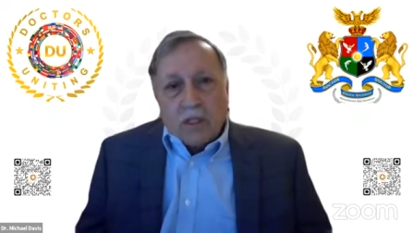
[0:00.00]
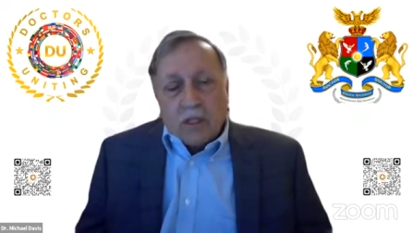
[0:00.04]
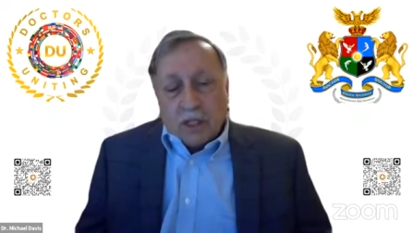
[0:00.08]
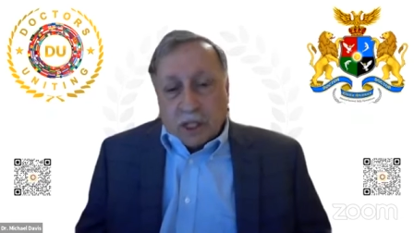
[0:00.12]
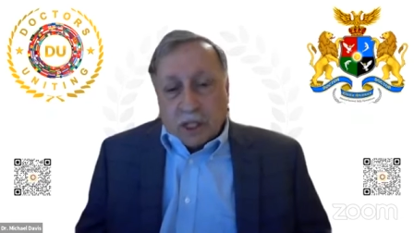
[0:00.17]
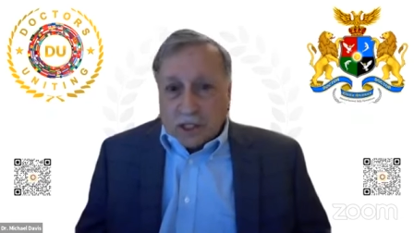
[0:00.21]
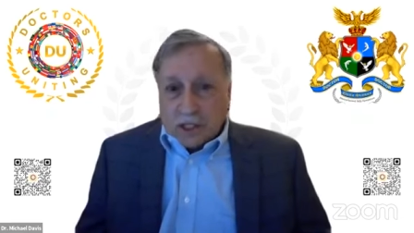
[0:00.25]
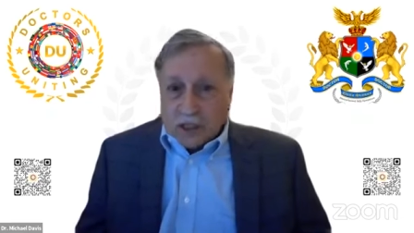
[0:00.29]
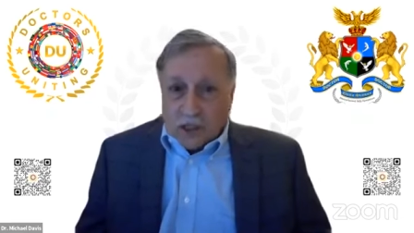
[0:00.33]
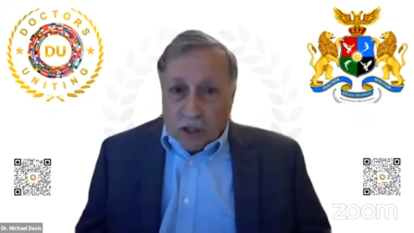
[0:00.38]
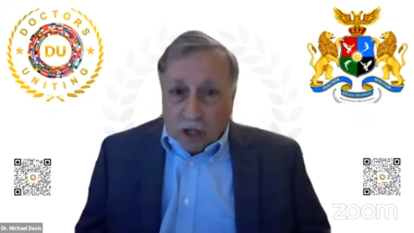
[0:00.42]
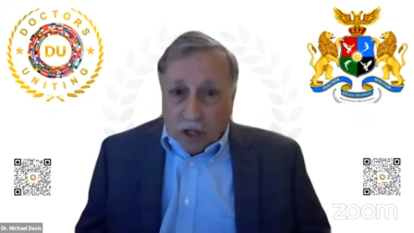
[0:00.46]

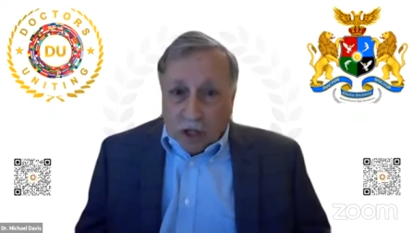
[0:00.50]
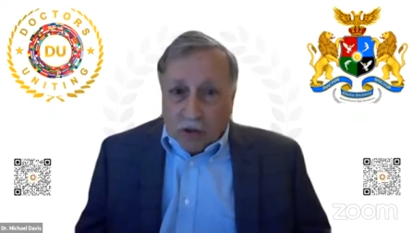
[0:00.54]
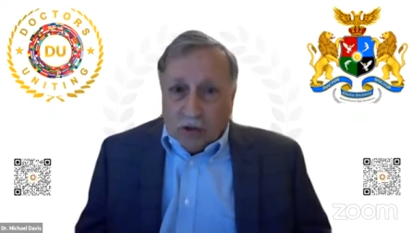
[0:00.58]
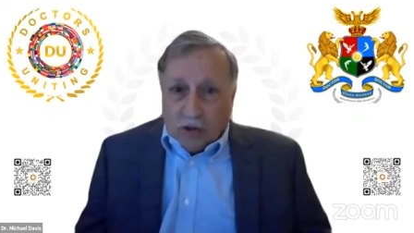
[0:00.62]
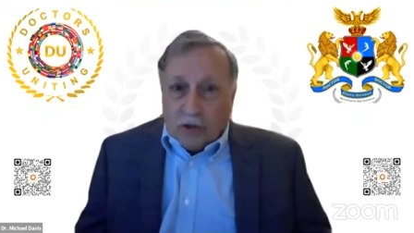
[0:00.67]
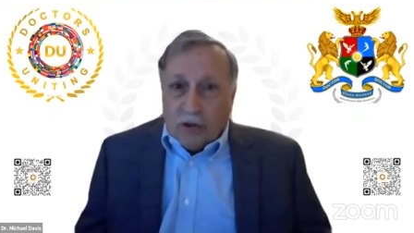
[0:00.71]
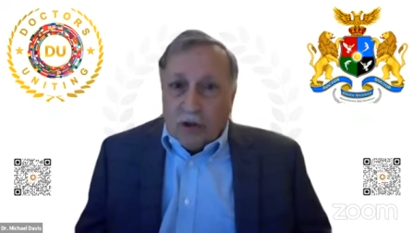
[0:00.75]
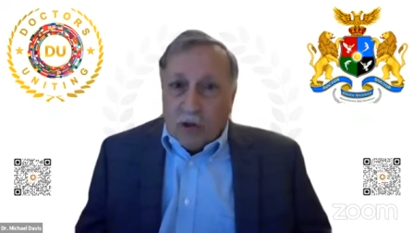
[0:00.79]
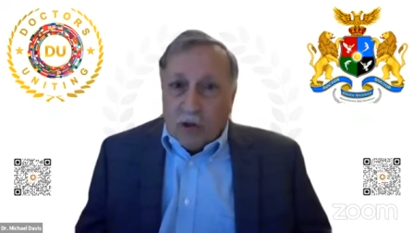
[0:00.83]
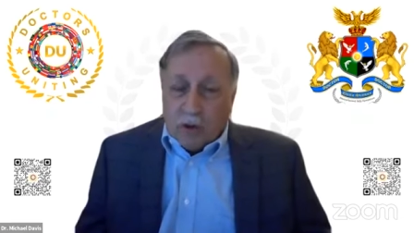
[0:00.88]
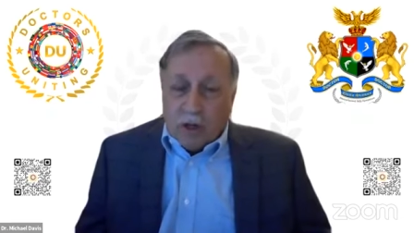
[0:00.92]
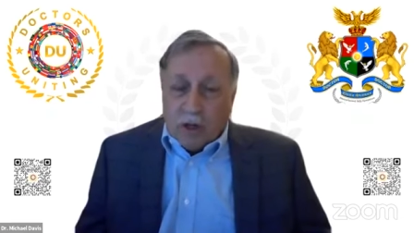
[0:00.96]
The
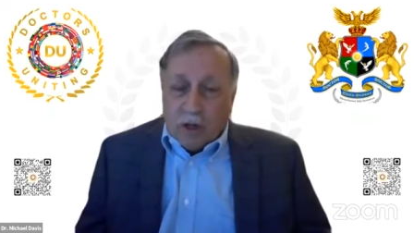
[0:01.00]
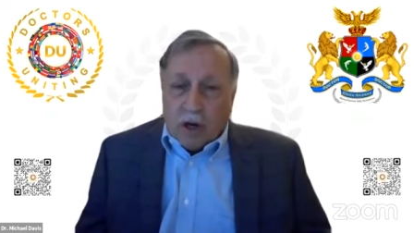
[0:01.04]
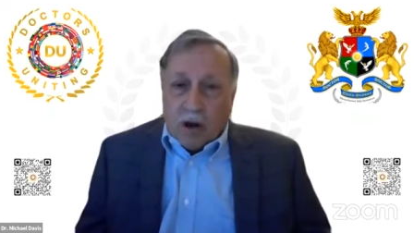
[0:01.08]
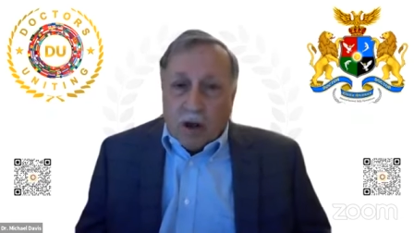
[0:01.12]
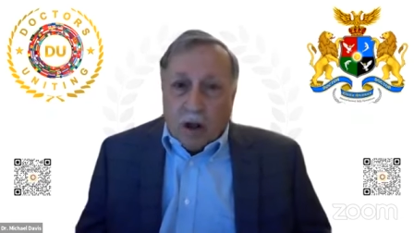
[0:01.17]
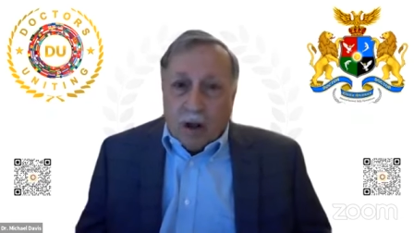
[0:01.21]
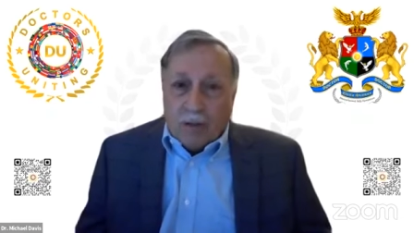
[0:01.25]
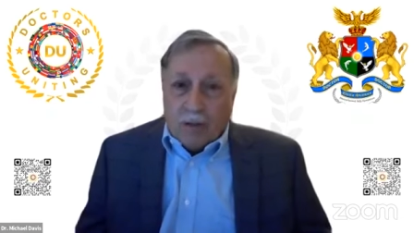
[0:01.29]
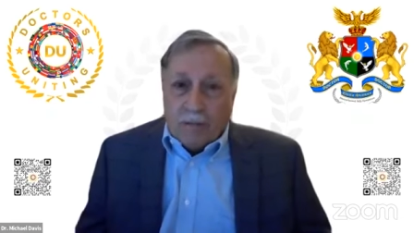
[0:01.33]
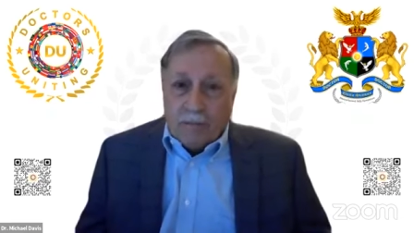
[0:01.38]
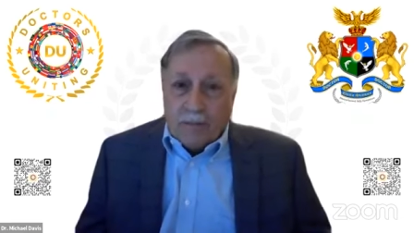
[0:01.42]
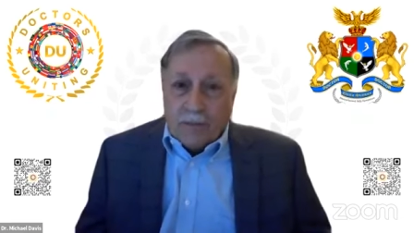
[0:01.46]
consultant knew it
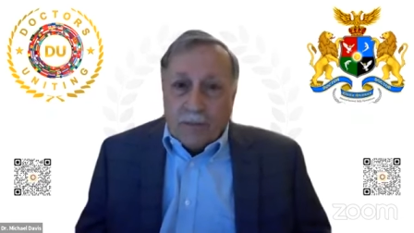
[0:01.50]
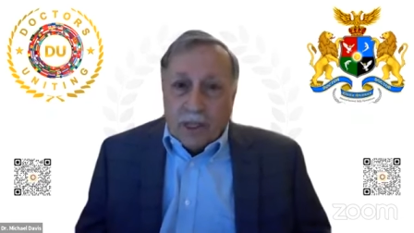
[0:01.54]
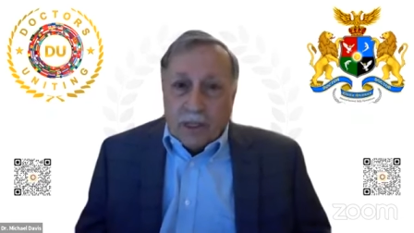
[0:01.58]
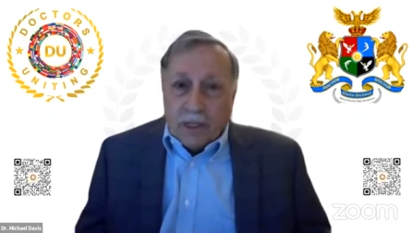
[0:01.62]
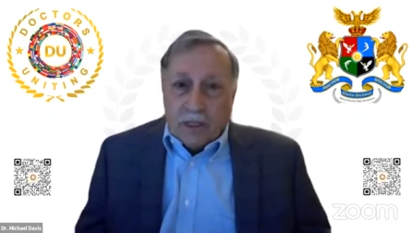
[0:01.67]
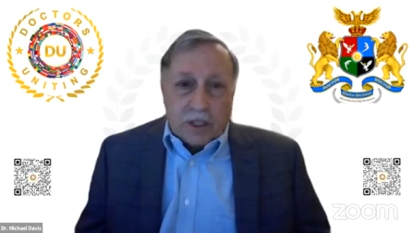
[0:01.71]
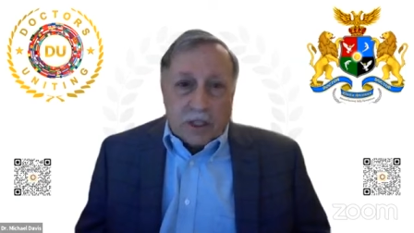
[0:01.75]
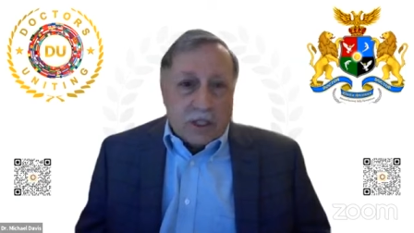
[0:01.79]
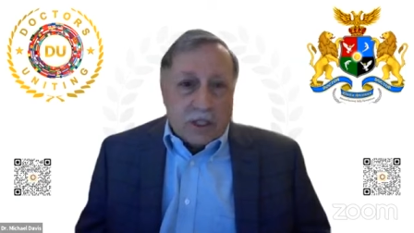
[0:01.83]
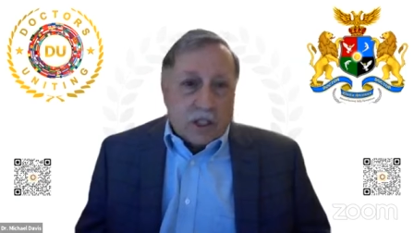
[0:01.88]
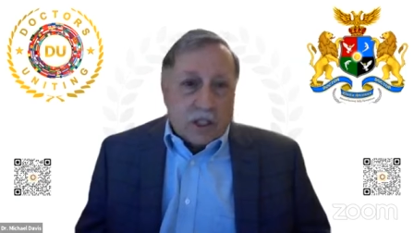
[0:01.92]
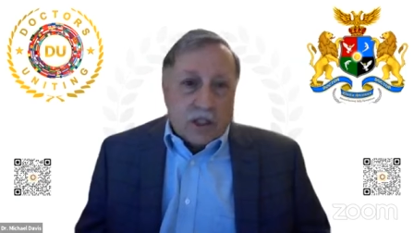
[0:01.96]
all.
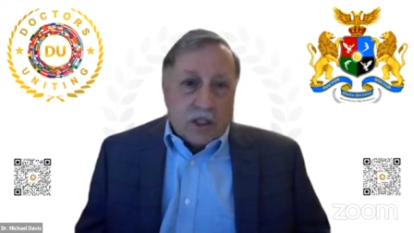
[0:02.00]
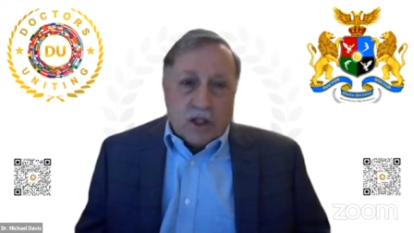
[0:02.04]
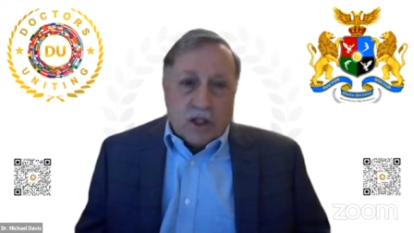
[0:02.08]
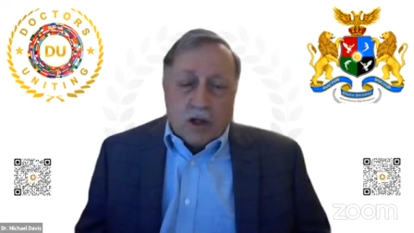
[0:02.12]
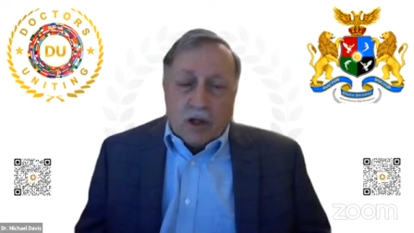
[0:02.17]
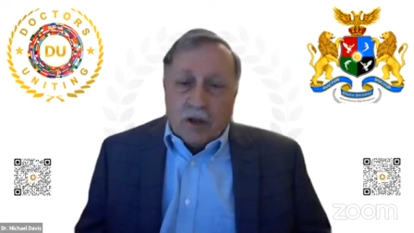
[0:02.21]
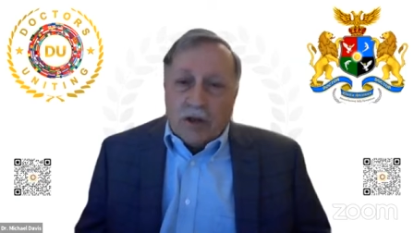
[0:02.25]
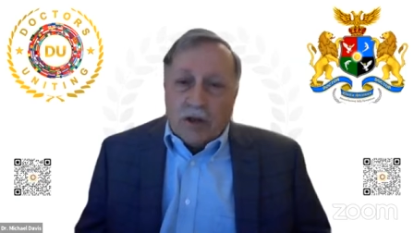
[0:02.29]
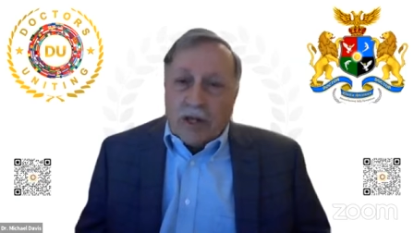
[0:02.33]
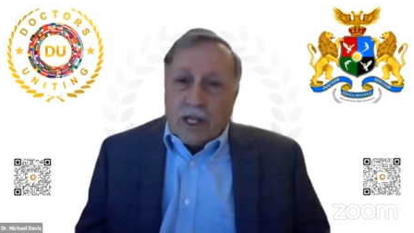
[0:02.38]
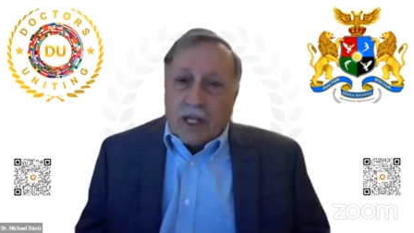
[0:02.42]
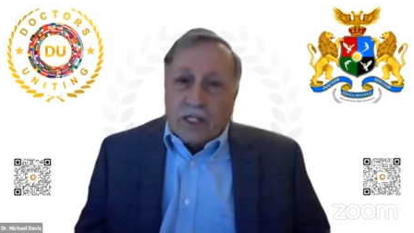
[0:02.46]
This
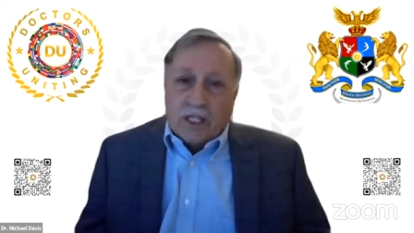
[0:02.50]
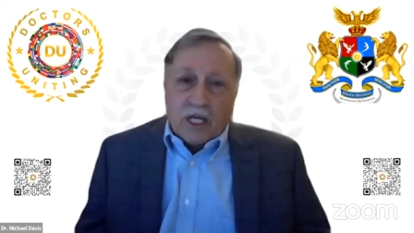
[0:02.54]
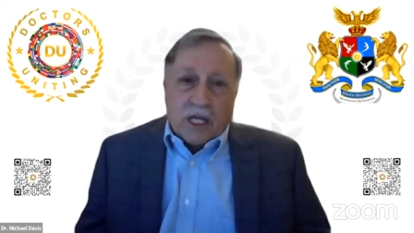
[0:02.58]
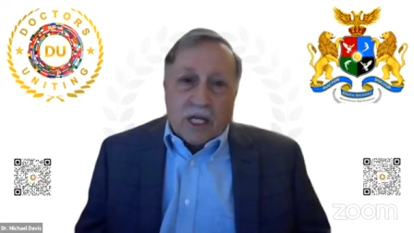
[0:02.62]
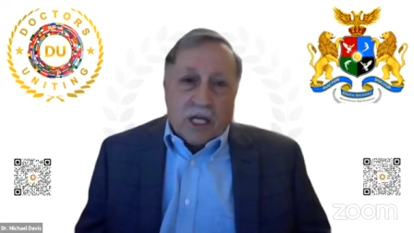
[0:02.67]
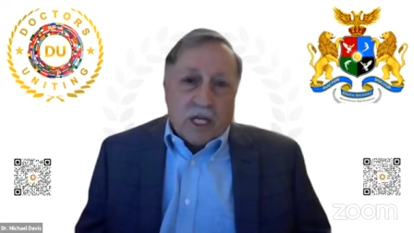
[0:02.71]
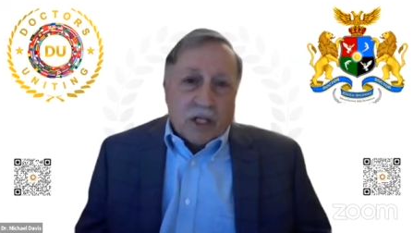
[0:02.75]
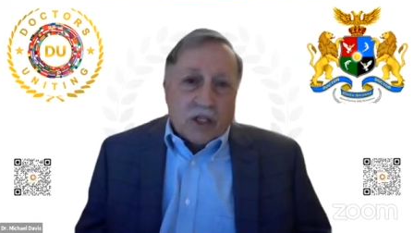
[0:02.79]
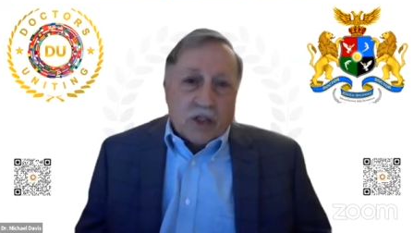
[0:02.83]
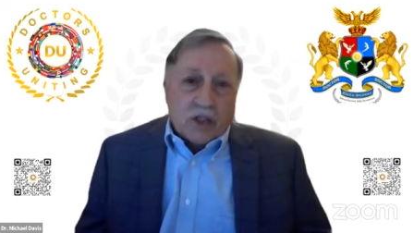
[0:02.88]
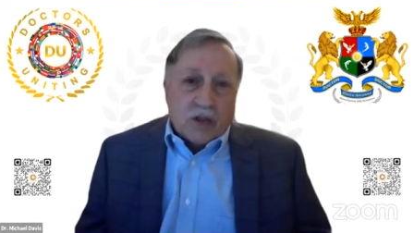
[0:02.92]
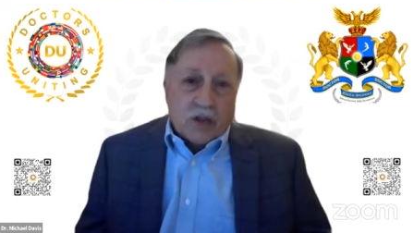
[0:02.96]
consultant has a
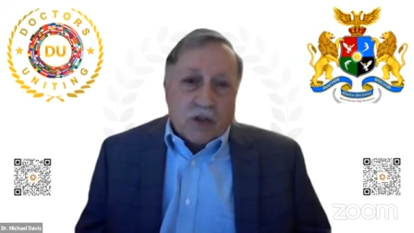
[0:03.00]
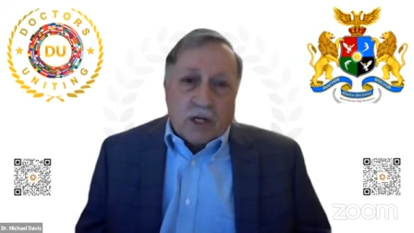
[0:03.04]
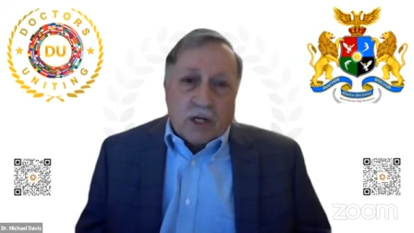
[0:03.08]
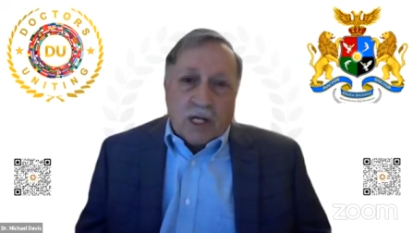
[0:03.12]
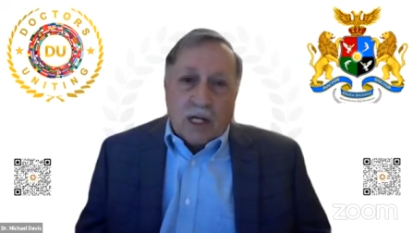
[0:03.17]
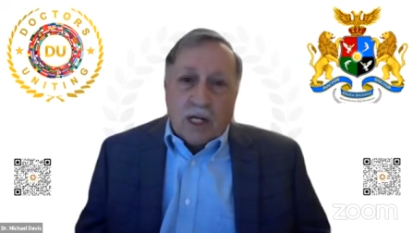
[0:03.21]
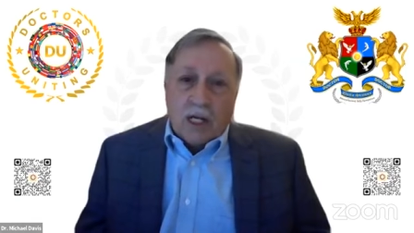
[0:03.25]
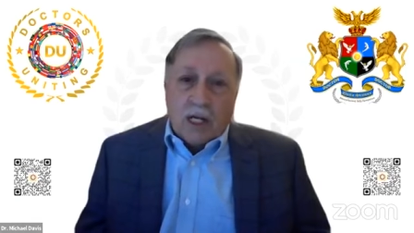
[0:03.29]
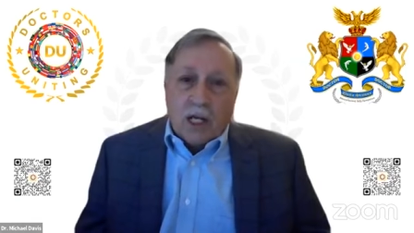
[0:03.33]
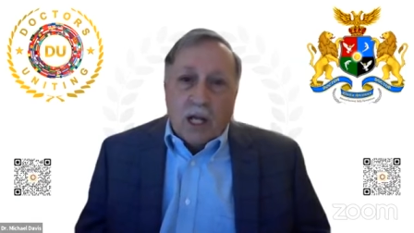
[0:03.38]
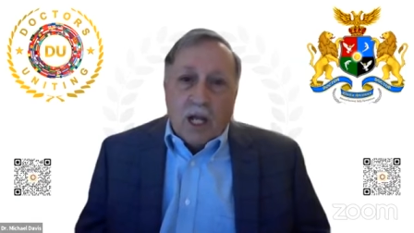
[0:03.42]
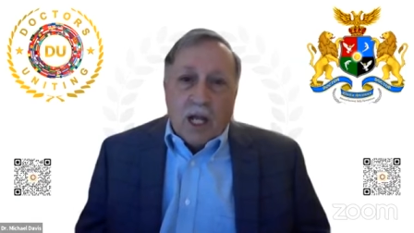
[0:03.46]

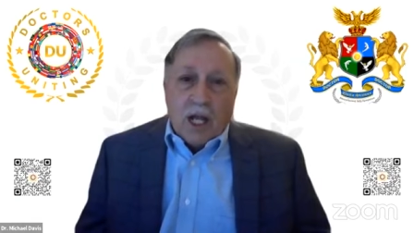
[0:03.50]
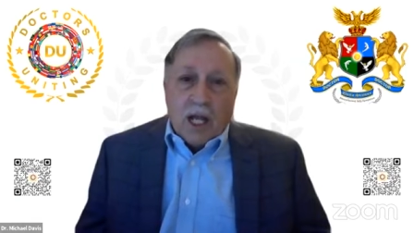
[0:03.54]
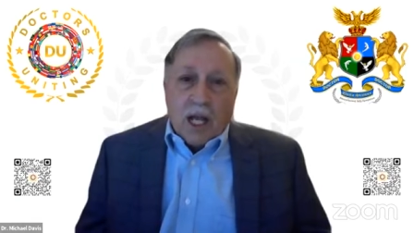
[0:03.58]
history,